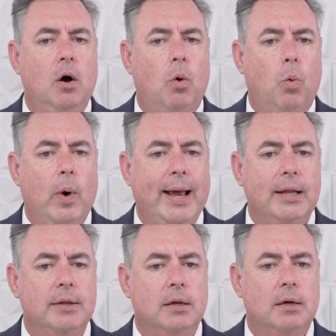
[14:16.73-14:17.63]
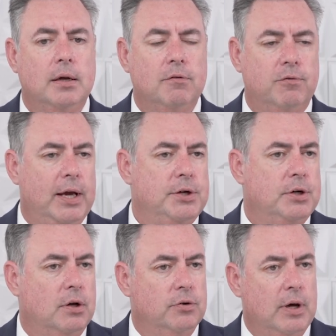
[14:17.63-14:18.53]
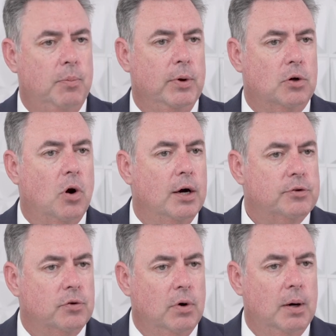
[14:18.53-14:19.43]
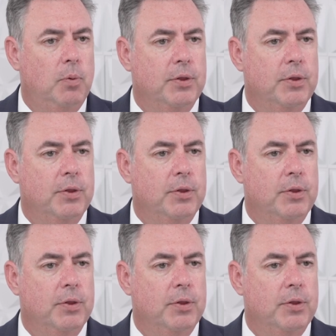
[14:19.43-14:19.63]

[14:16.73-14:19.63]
When inflation goes up, when costs go up,